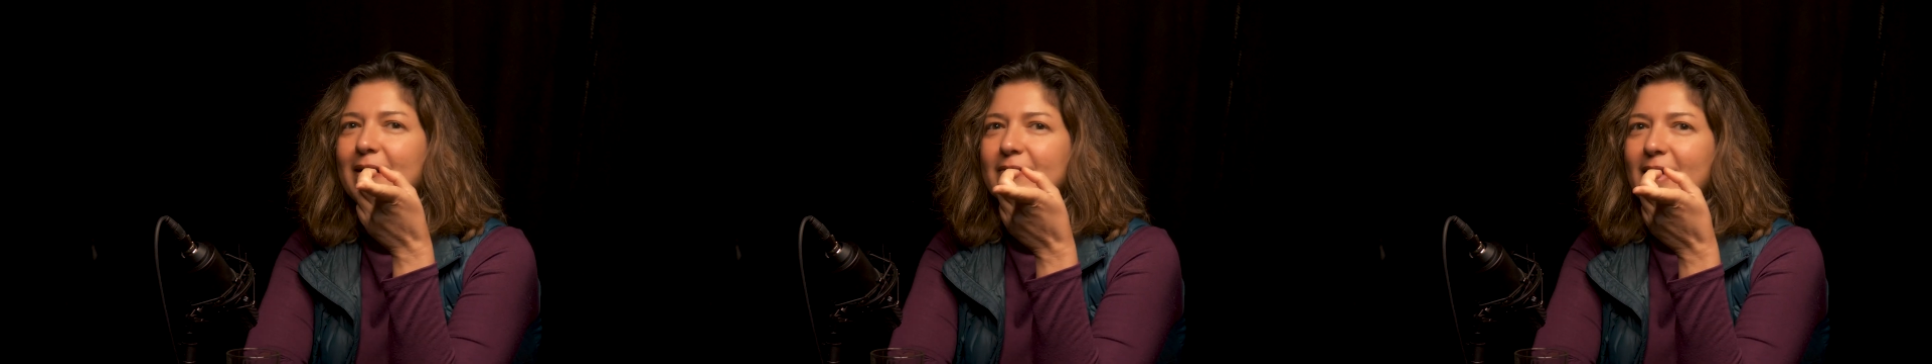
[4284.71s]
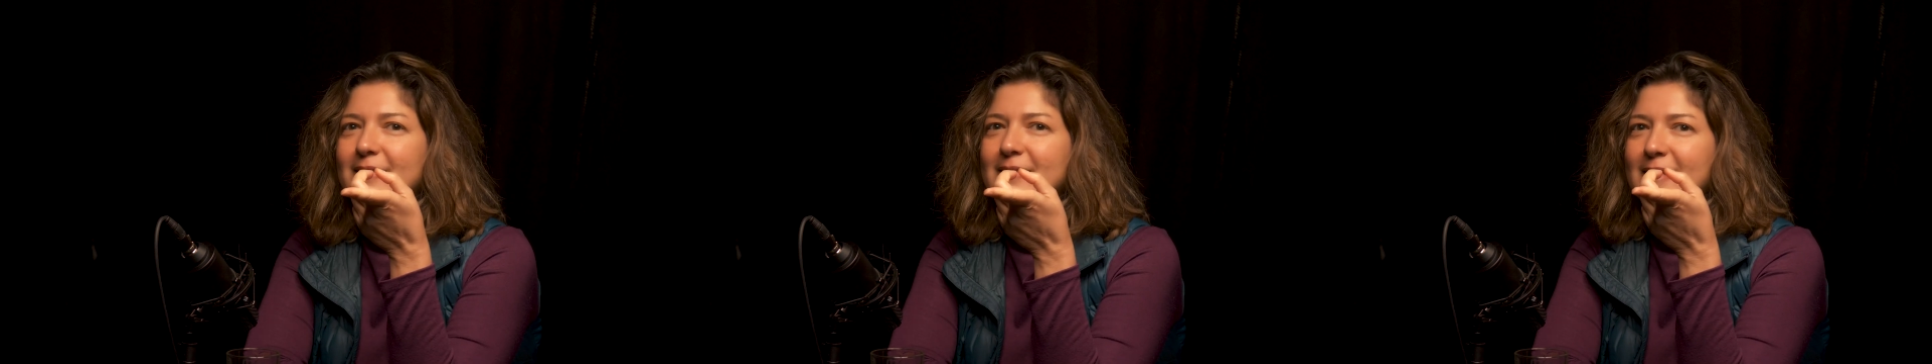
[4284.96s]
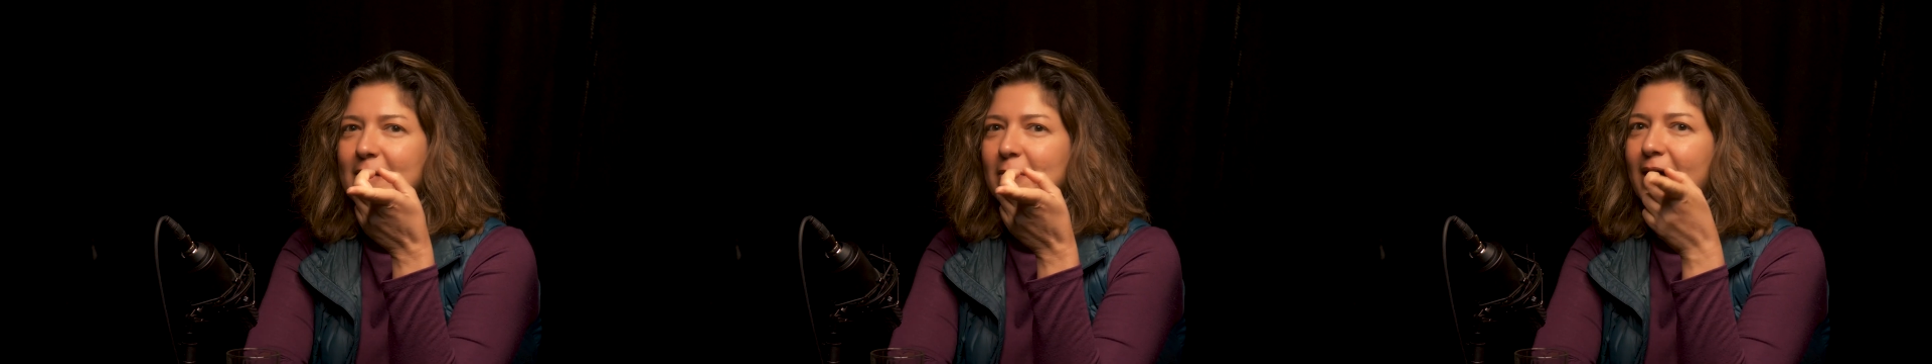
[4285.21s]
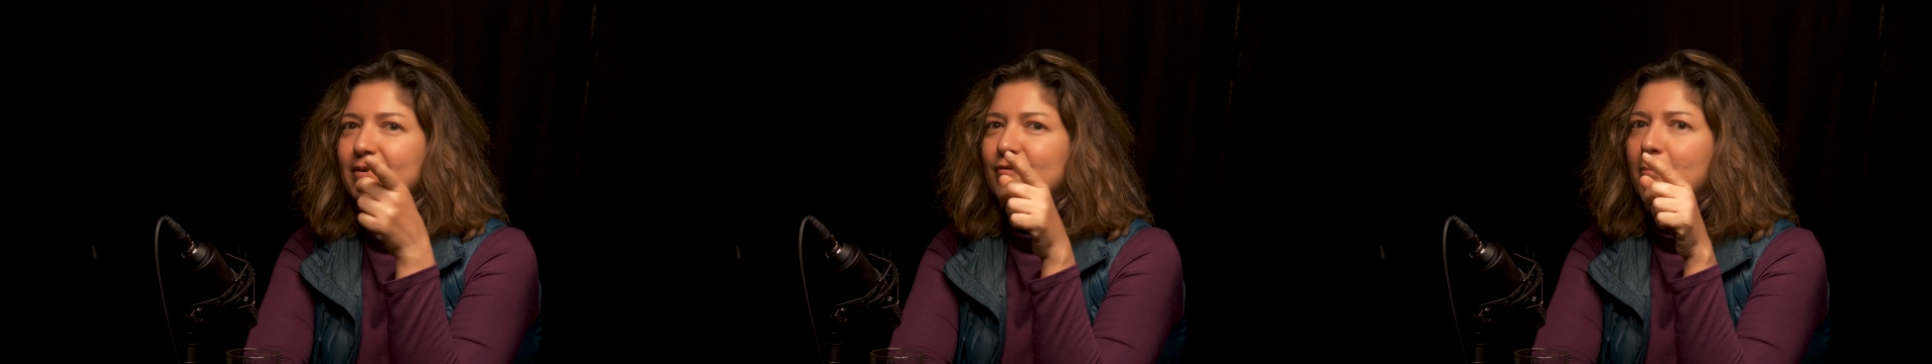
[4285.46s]
That same
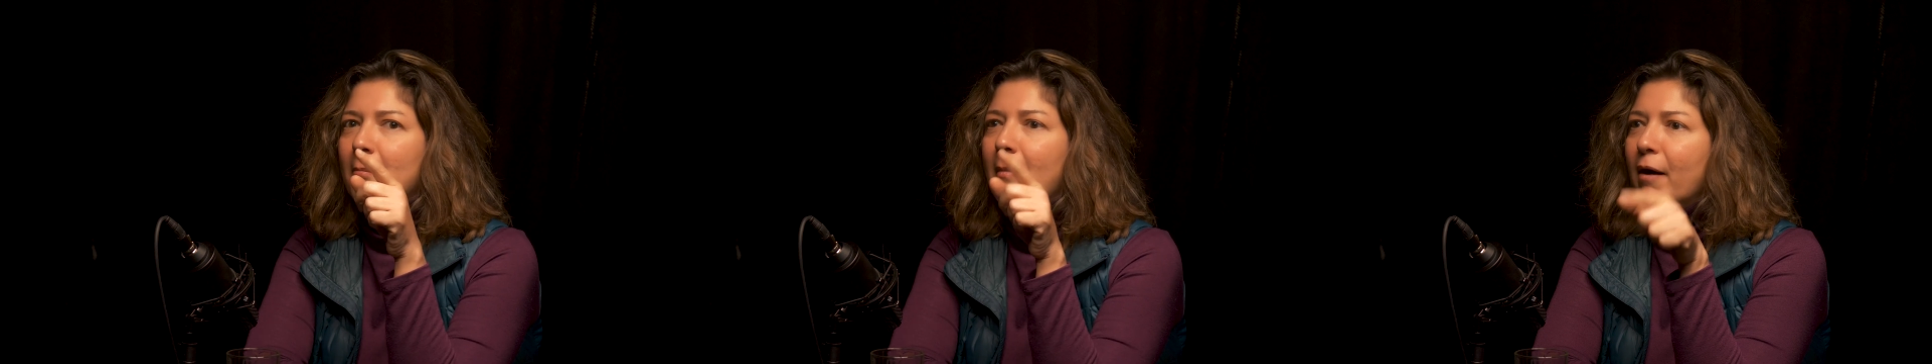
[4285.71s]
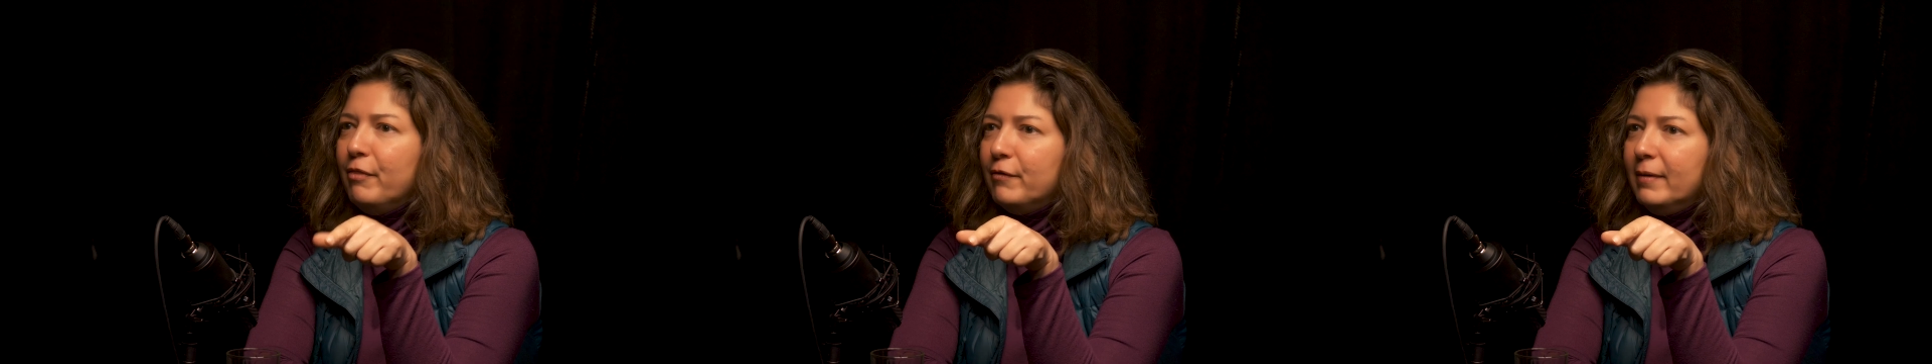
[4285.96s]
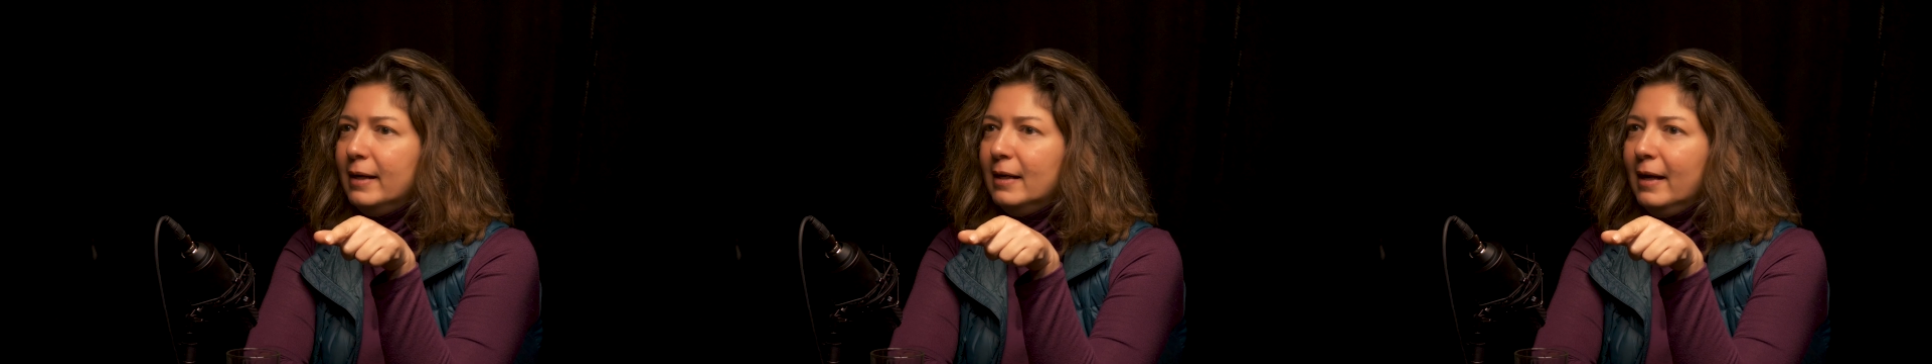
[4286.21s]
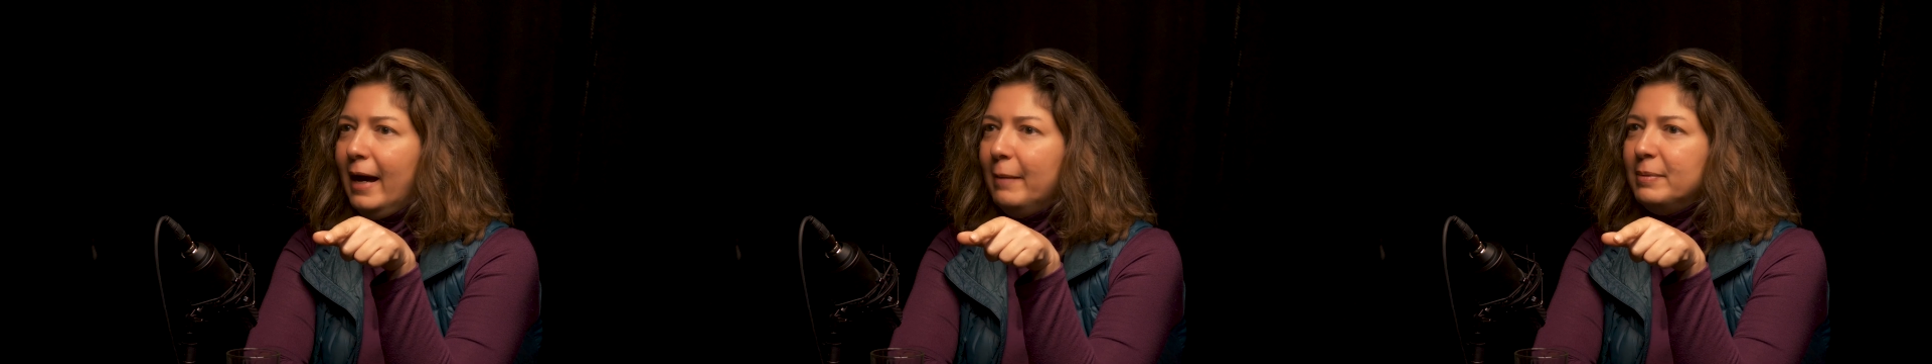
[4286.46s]
kind of
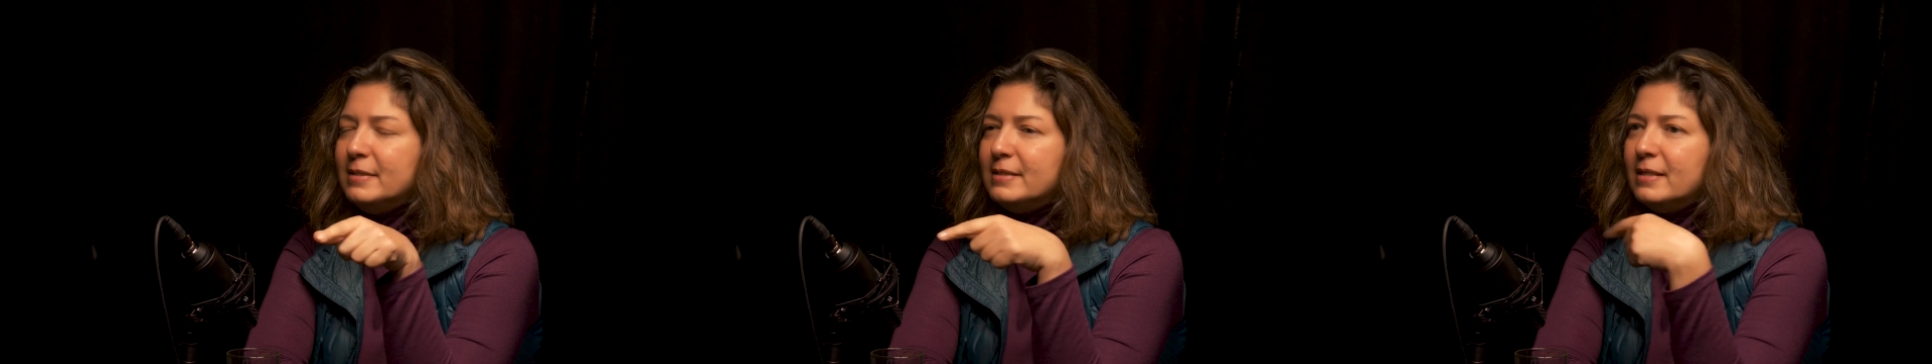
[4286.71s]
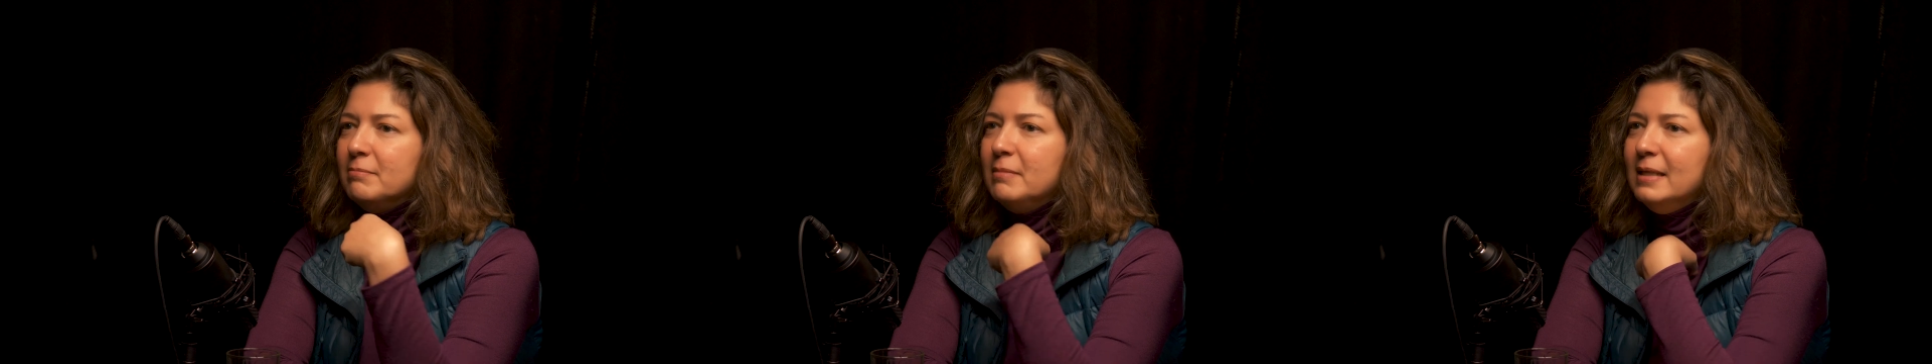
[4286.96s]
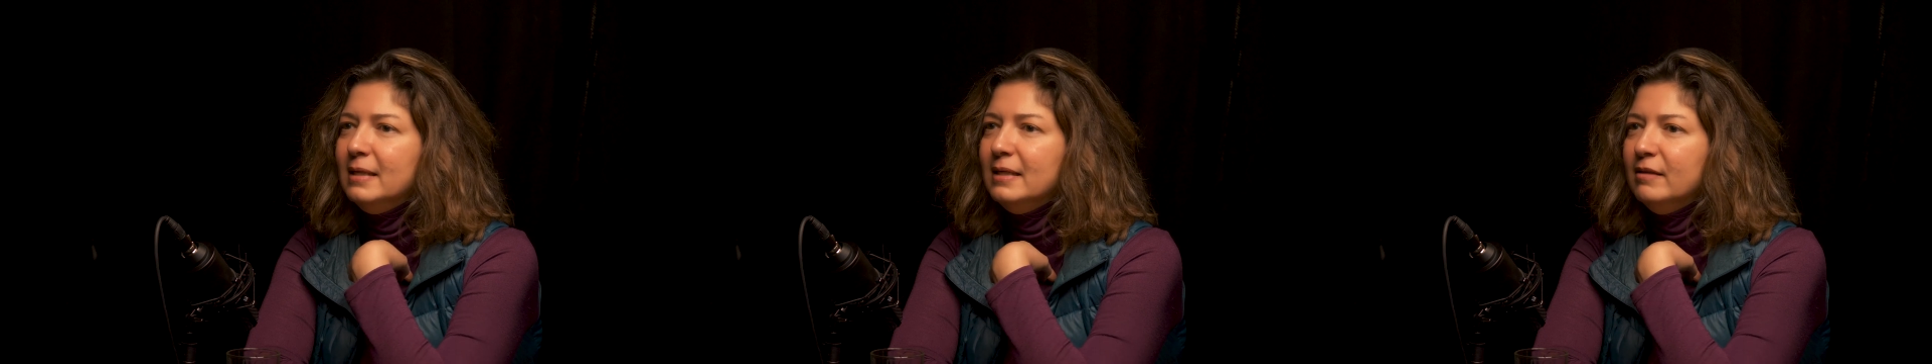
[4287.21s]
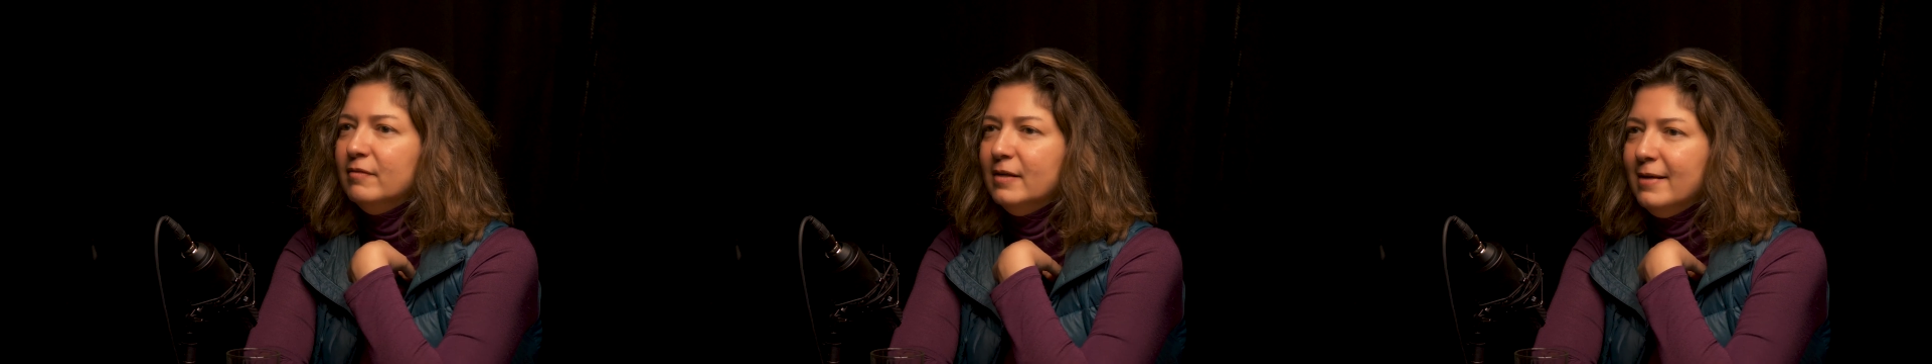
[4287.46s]
mothering happens to me
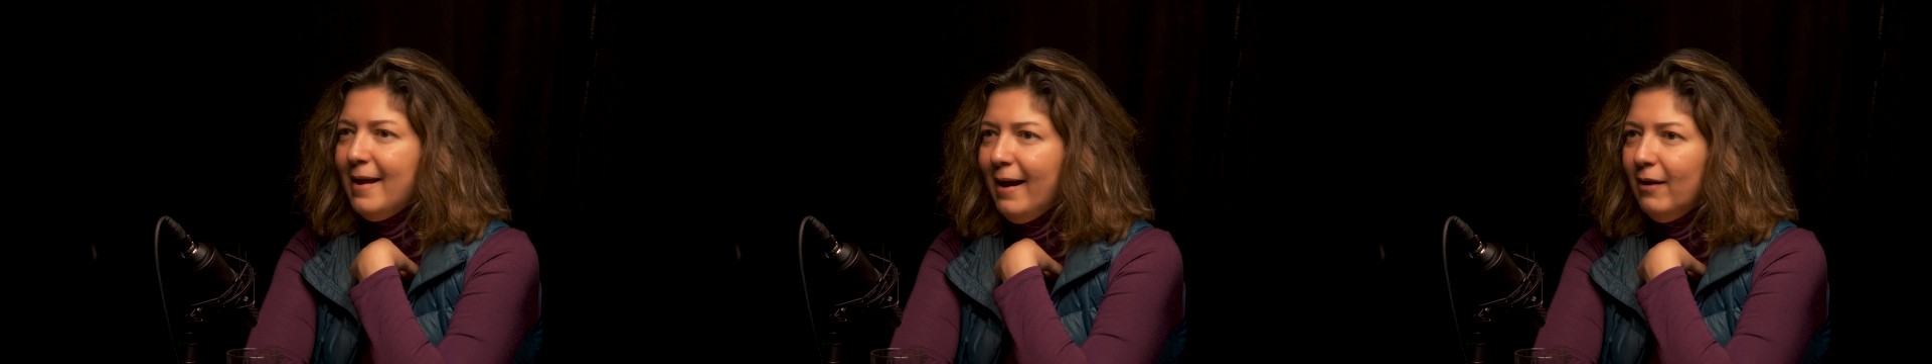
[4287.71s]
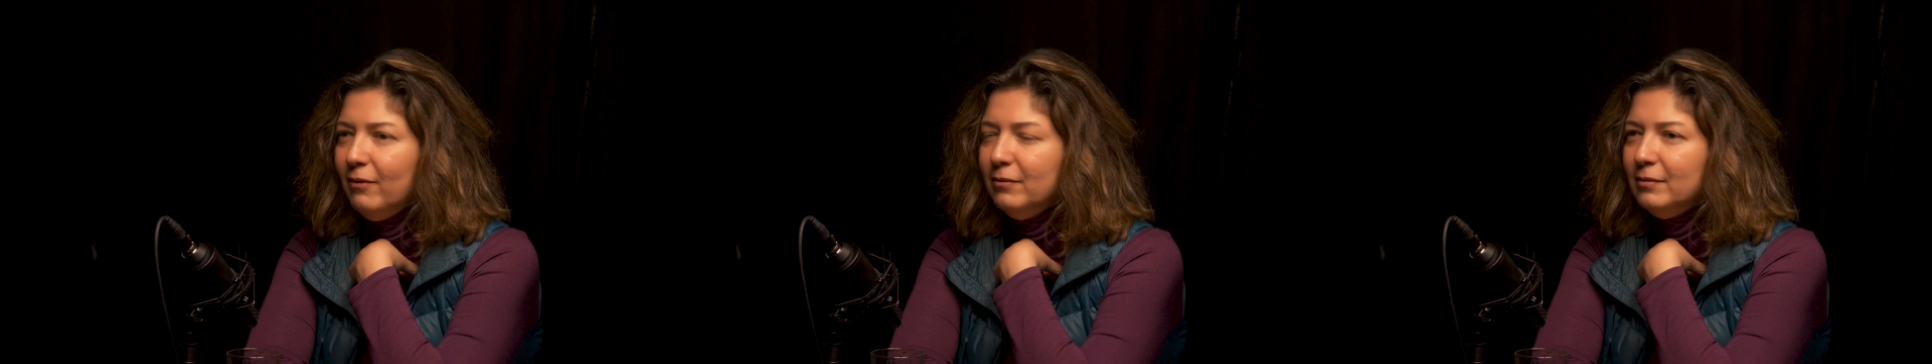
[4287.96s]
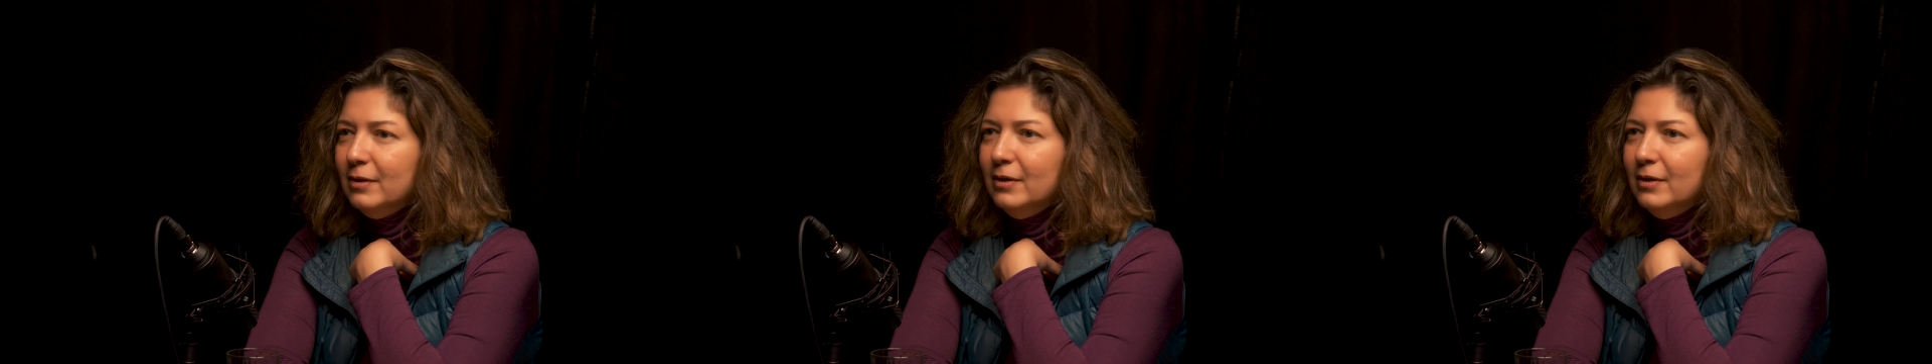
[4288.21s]
even now.